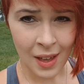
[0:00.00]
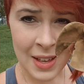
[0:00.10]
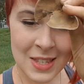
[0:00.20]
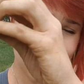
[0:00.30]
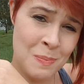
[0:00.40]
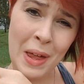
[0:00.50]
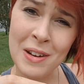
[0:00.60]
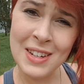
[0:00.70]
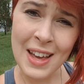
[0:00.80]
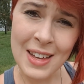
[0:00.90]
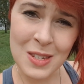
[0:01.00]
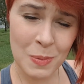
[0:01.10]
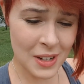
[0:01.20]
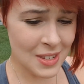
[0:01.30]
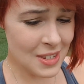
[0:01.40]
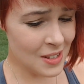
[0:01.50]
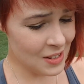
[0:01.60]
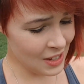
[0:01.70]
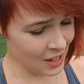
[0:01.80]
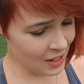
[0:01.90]
It's seen better days, but it's still
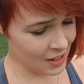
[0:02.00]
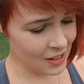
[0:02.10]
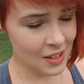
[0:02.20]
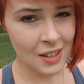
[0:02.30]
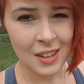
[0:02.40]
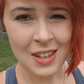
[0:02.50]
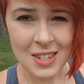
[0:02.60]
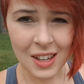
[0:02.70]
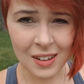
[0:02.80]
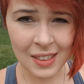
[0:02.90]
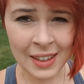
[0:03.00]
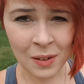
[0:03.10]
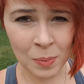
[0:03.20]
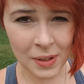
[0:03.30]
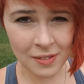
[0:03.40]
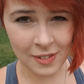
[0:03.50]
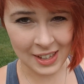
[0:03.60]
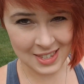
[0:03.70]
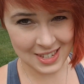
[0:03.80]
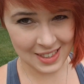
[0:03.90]
neat. It's got a little bit of
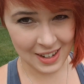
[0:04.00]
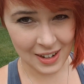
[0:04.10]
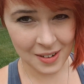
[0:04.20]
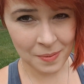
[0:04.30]
fancy there.